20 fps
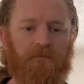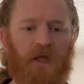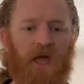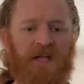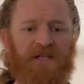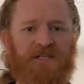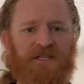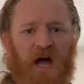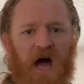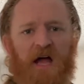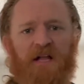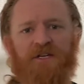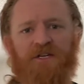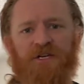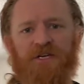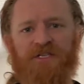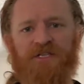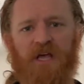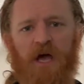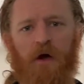It's not
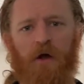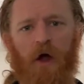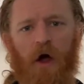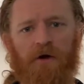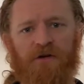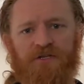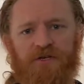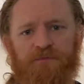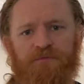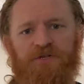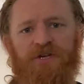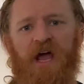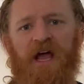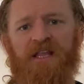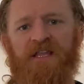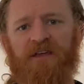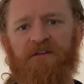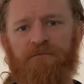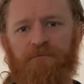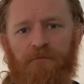just that our
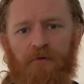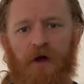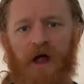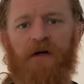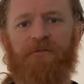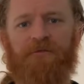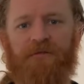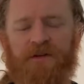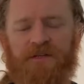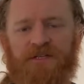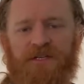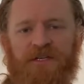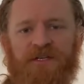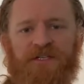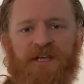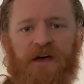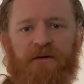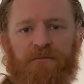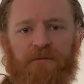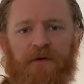subjective
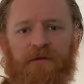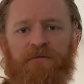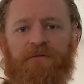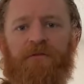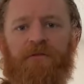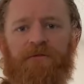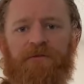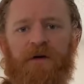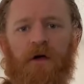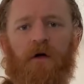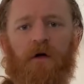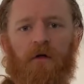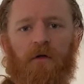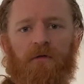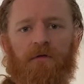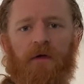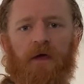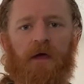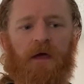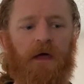preferences have been
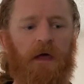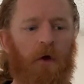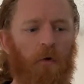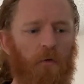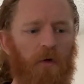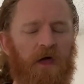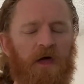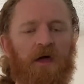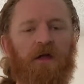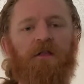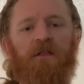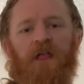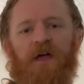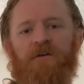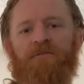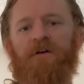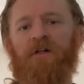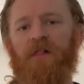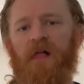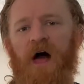fulfilled. We could
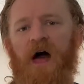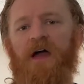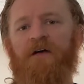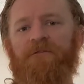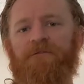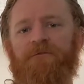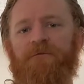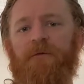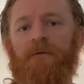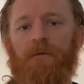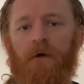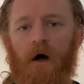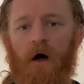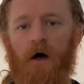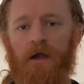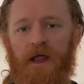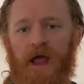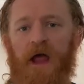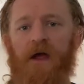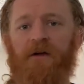live a life
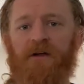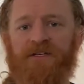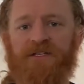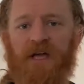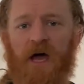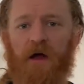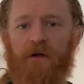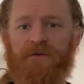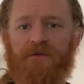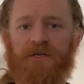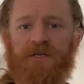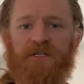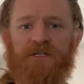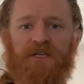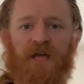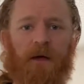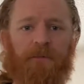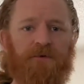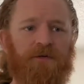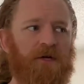on Aristotle's
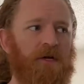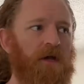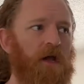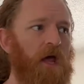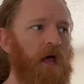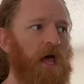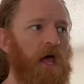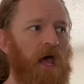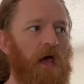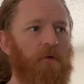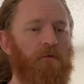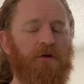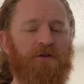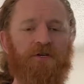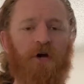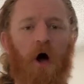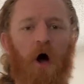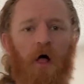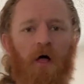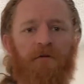conception in
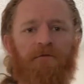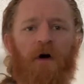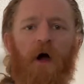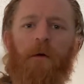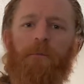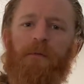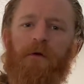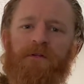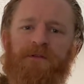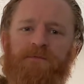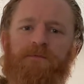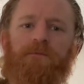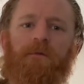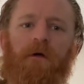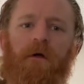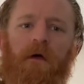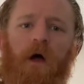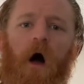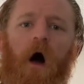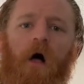which all of
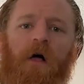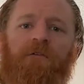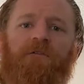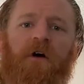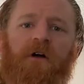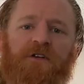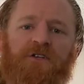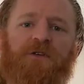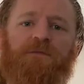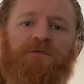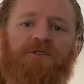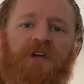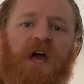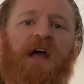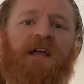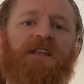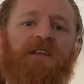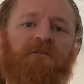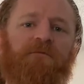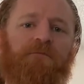our
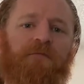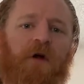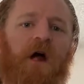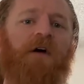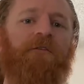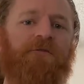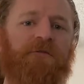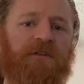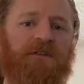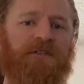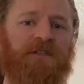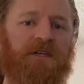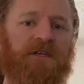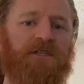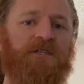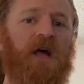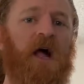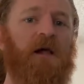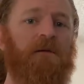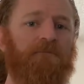subjective
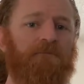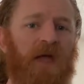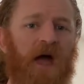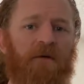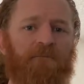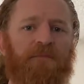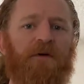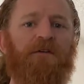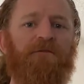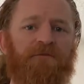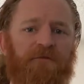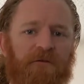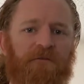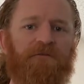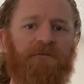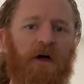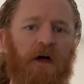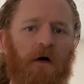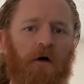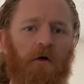preferences have been
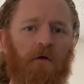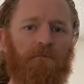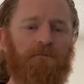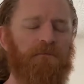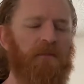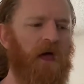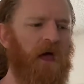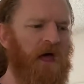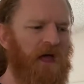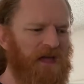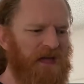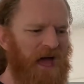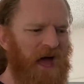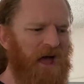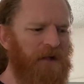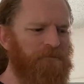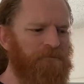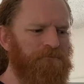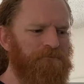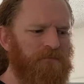fulfilled,
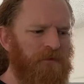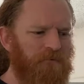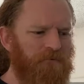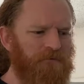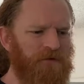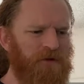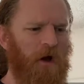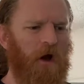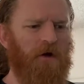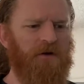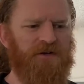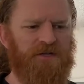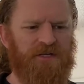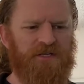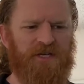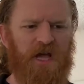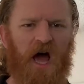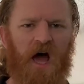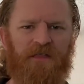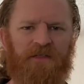yet for
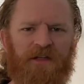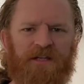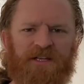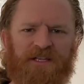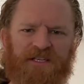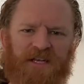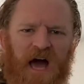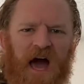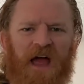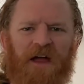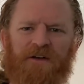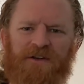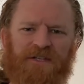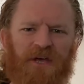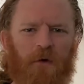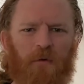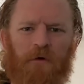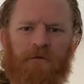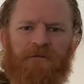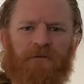the desires
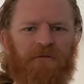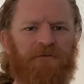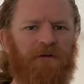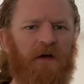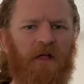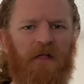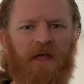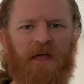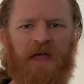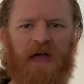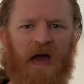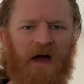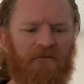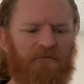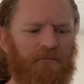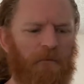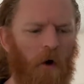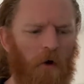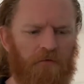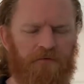that we're fulfilling
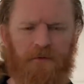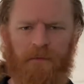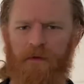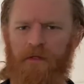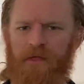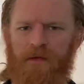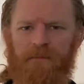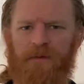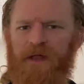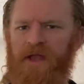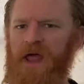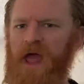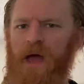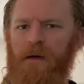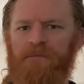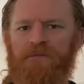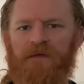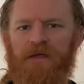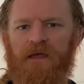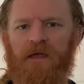have ultimately been
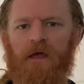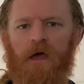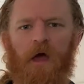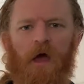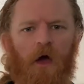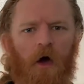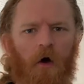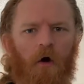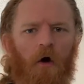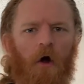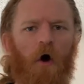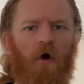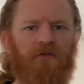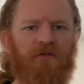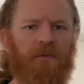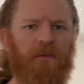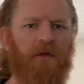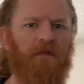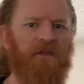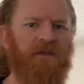empty, or
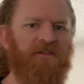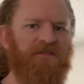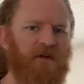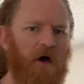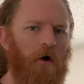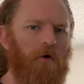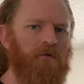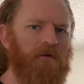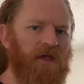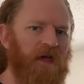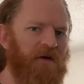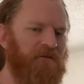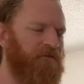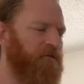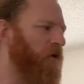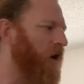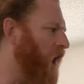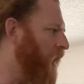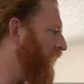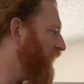ultimately don't
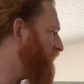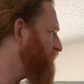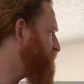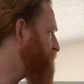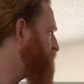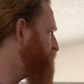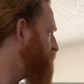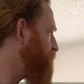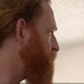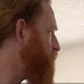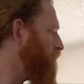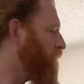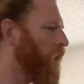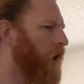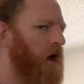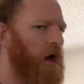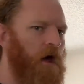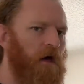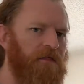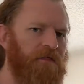give rise
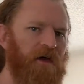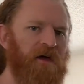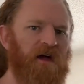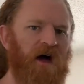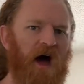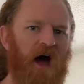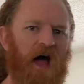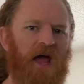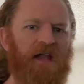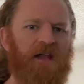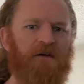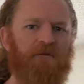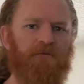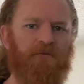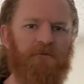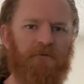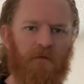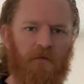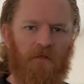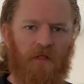to the kind
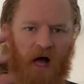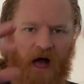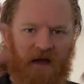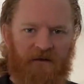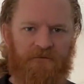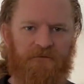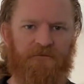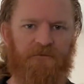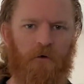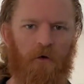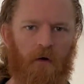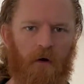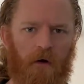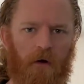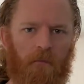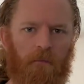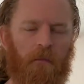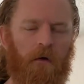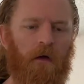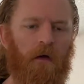of life
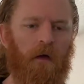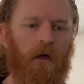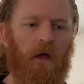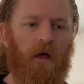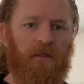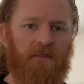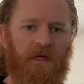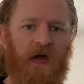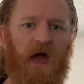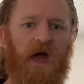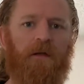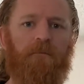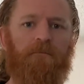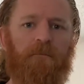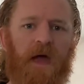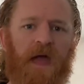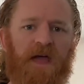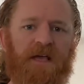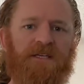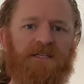form that
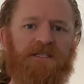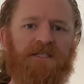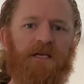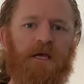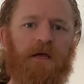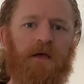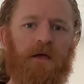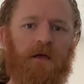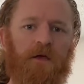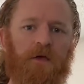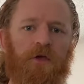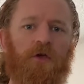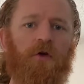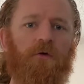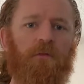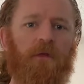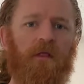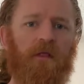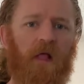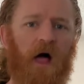makes
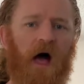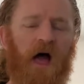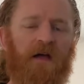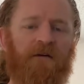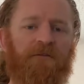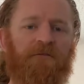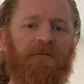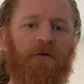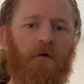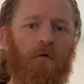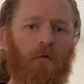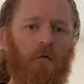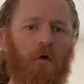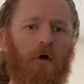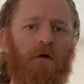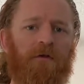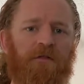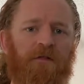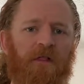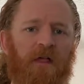human life
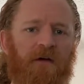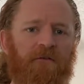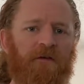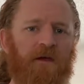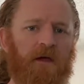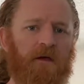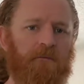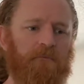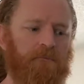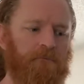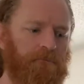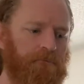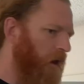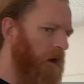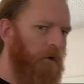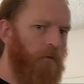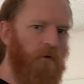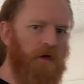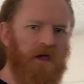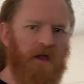worth living.
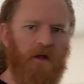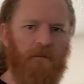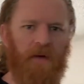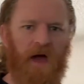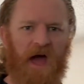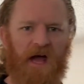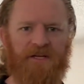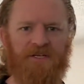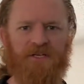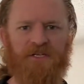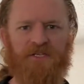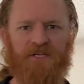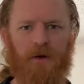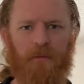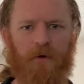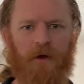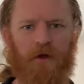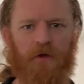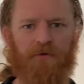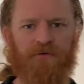We can imagine
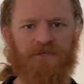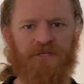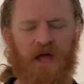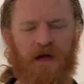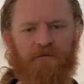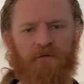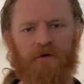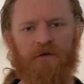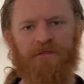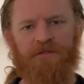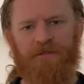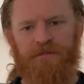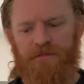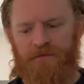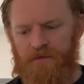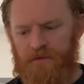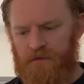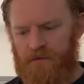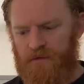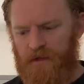someone who's
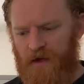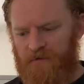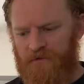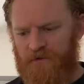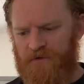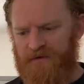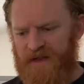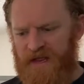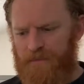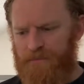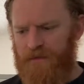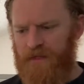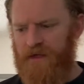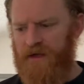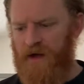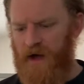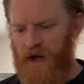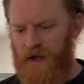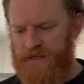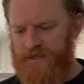never
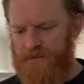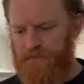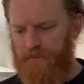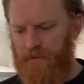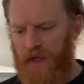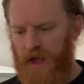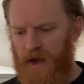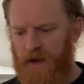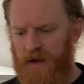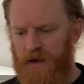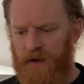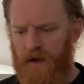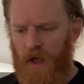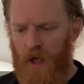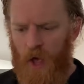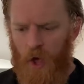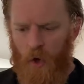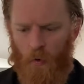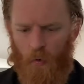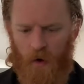deeply contemplated
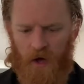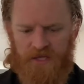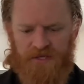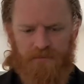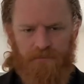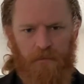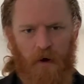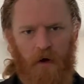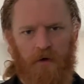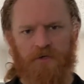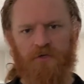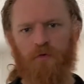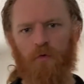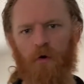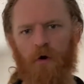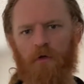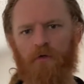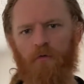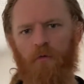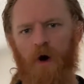what's most
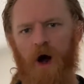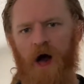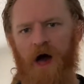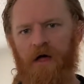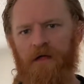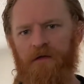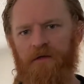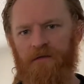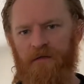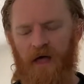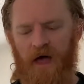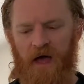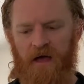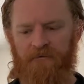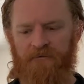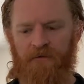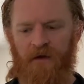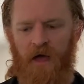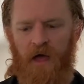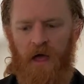worthwhile in
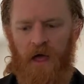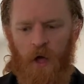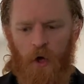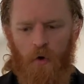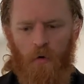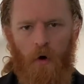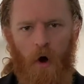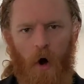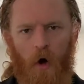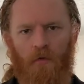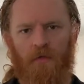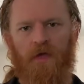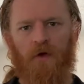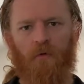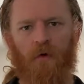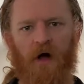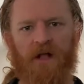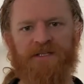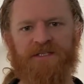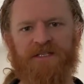life, who only
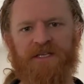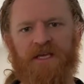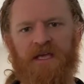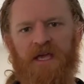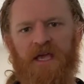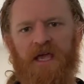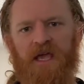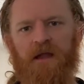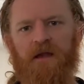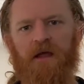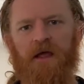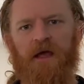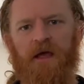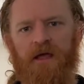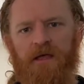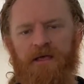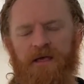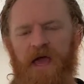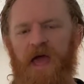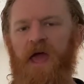wants to eat
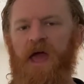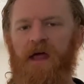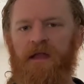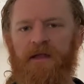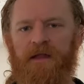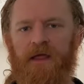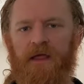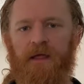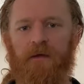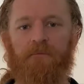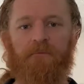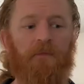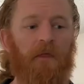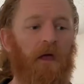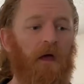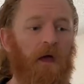candy.